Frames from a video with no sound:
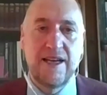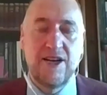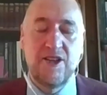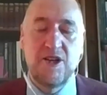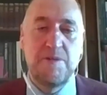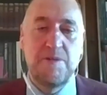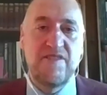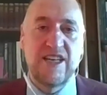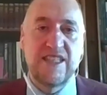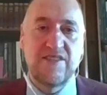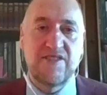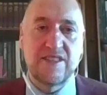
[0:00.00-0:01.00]
They'd be very
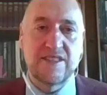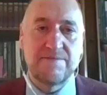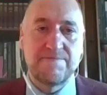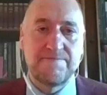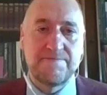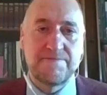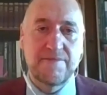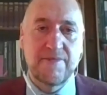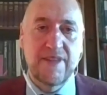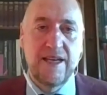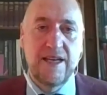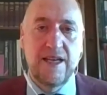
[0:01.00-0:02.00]
different.
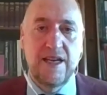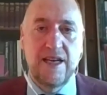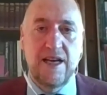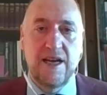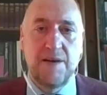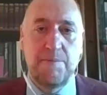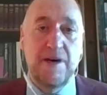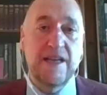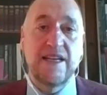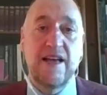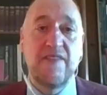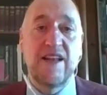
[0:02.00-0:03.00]
But
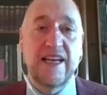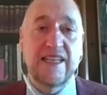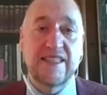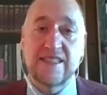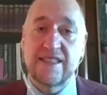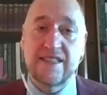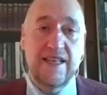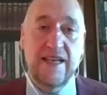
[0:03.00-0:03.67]
nonetheless,